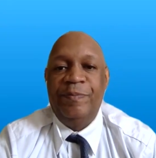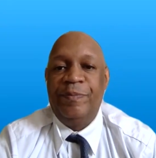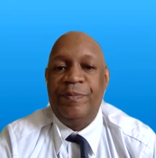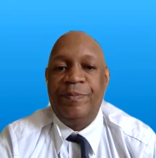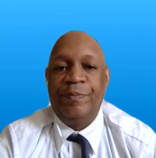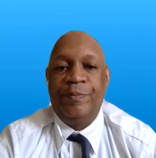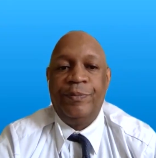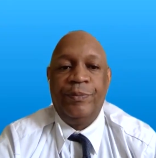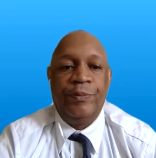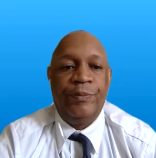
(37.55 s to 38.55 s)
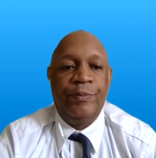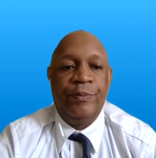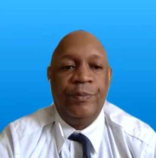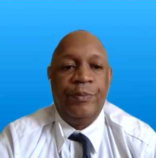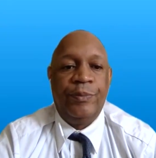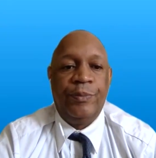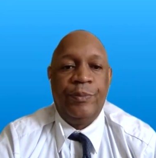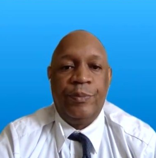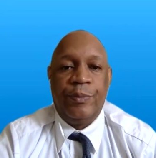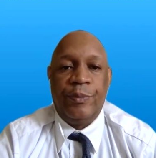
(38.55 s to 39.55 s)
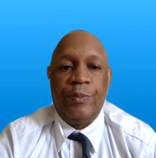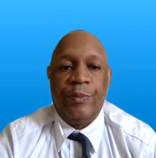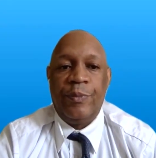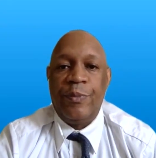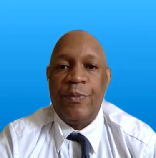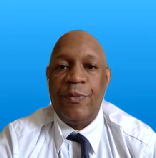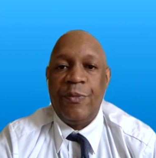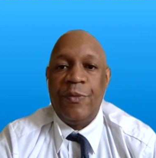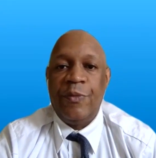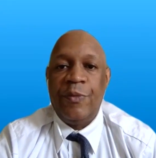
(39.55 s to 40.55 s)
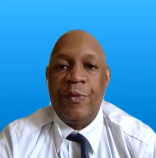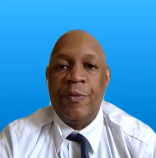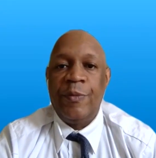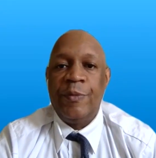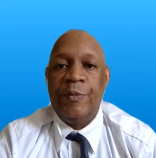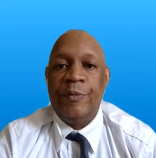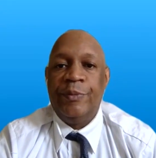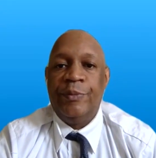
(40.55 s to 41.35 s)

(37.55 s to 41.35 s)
Nothing is said.